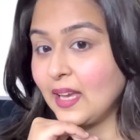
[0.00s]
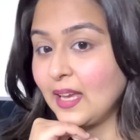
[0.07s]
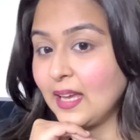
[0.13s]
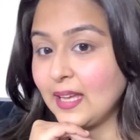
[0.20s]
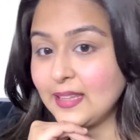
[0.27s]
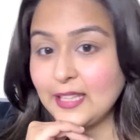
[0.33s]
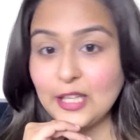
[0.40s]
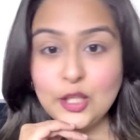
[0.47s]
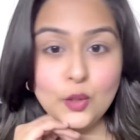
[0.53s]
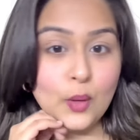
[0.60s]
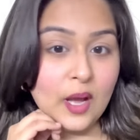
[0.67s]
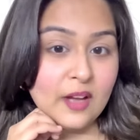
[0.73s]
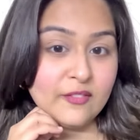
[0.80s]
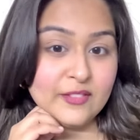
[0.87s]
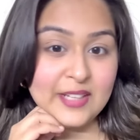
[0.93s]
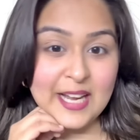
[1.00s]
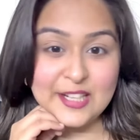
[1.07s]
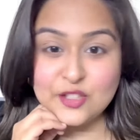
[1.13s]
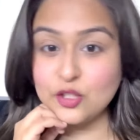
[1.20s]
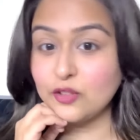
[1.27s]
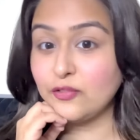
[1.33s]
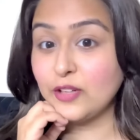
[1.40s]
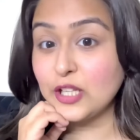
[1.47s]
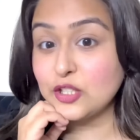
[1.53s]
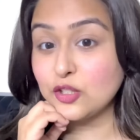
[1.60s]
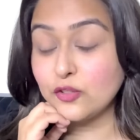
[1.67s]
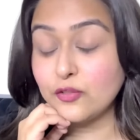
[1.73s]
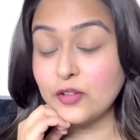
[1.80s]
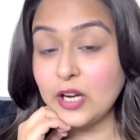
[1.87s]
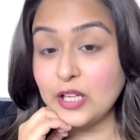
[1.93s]
And there you have natural flush
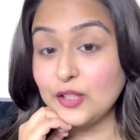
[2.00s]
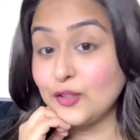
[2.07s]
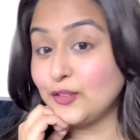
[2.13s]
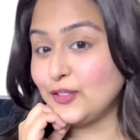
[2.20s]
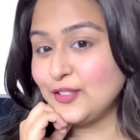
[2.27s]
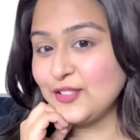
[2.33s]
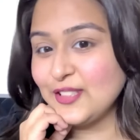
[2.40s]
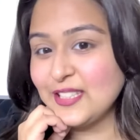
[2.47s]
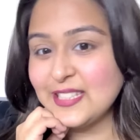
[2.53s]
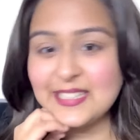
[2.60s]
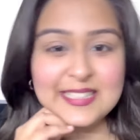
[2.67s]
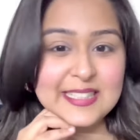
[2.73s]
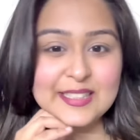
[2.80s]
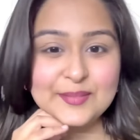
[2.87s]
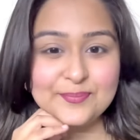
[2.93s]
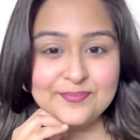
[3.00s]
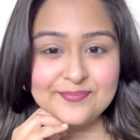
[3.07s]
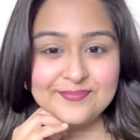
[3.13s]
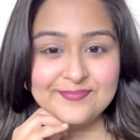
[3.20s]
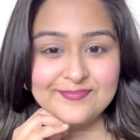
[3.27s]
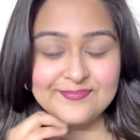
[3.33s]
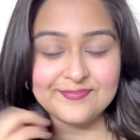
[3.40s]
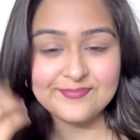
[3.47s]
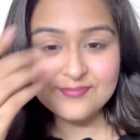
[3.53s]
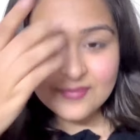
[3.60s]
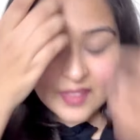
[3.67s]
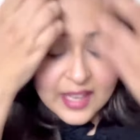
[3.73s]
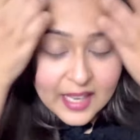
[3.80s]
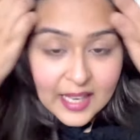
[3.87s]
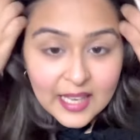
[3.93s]
of color on your cheeks.
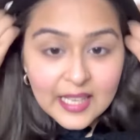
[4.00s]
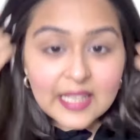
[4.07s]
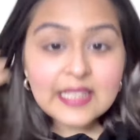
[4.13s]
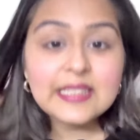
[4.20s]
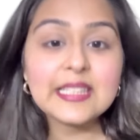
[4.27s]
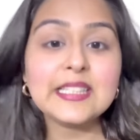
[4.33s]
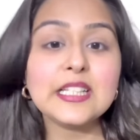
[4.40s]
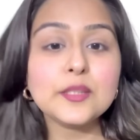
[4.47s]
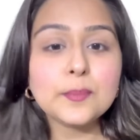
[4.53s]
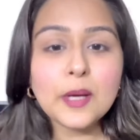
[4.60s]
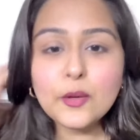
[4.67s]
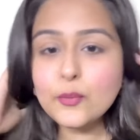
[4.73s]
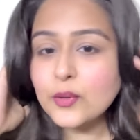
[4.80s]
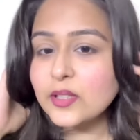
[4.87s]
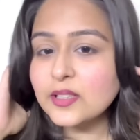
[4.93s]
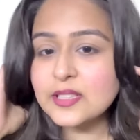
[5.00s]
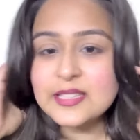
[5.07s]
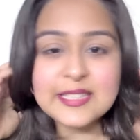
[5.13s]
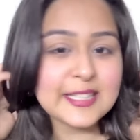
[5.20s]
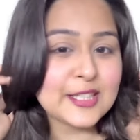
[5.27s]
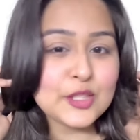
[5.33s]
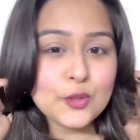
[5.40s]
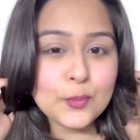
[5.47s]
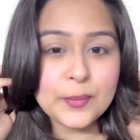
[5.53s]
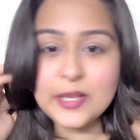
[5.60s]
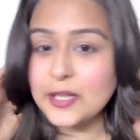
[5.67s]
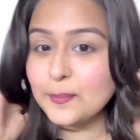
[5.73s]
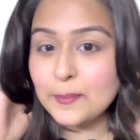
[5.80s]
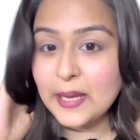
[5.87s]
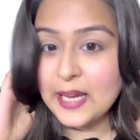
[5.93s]
This is my realistic 2-minute
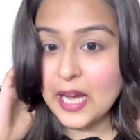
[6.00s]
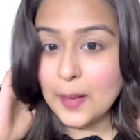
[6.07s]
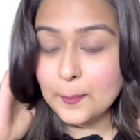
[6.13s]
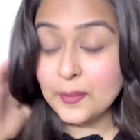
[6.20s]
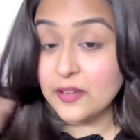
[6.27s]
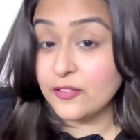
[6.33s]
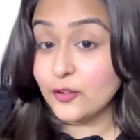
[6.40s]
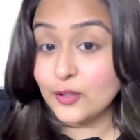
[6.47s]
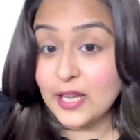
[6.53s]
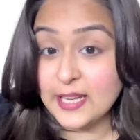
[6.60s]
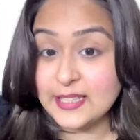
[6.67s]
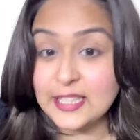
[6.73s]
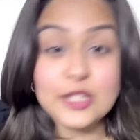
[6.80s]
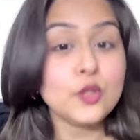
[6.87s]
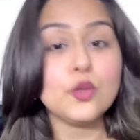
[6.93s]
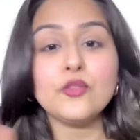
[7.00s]
makeup. If you liked it, don't